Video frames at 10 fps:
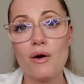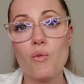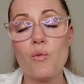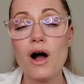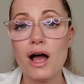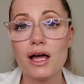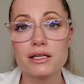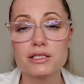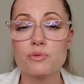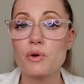
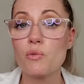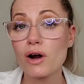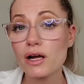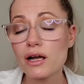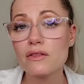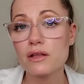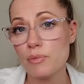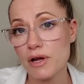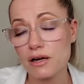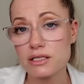want to be working on the
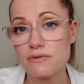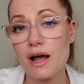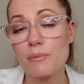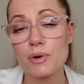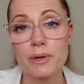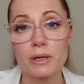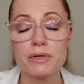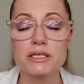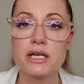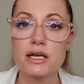appearance of
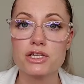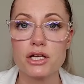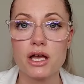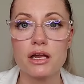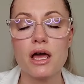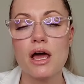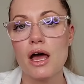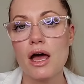hyperpigmentation,